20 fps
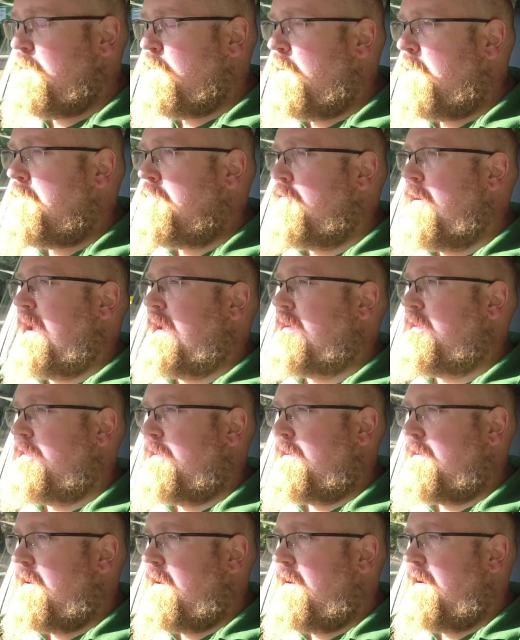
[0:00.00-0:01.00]
will brake
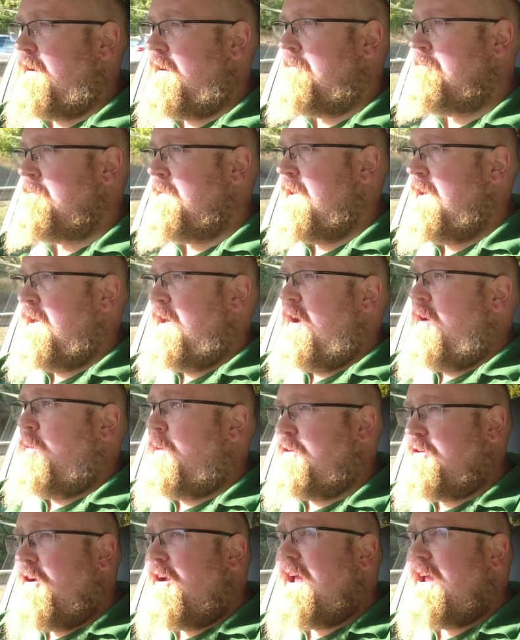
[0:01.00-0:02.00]
the car,
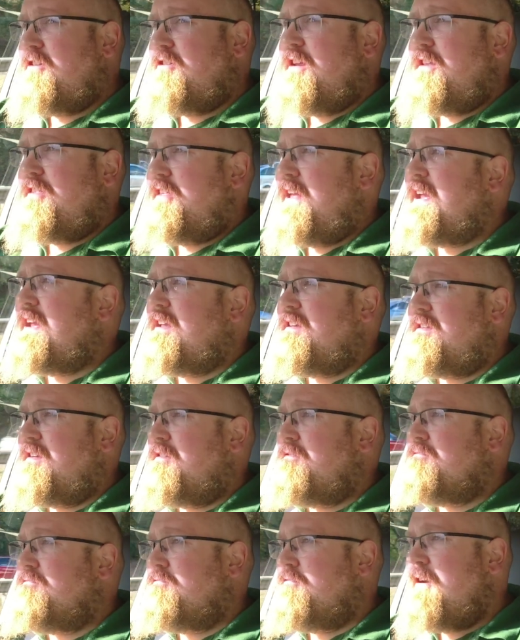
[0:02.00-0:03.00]
which I actually think is a
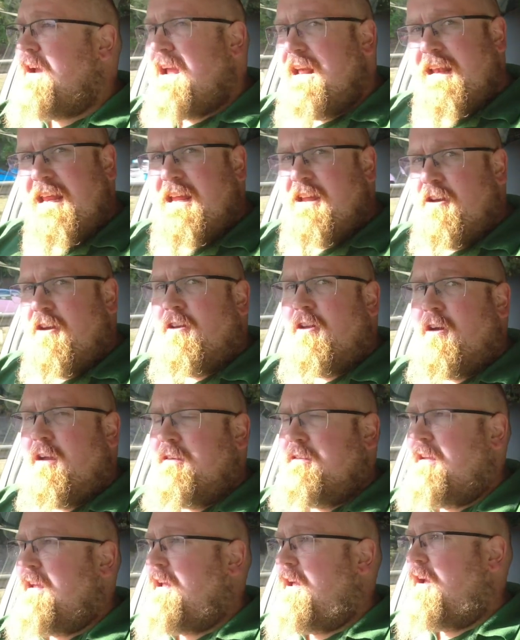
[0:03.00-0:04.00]
really good
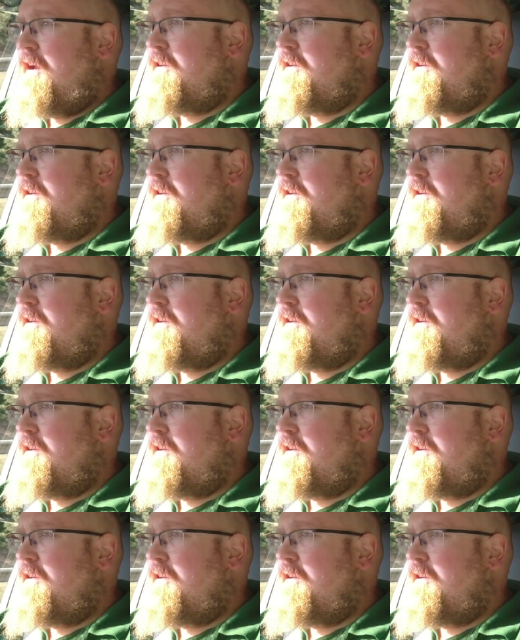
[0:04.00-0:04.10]
idea,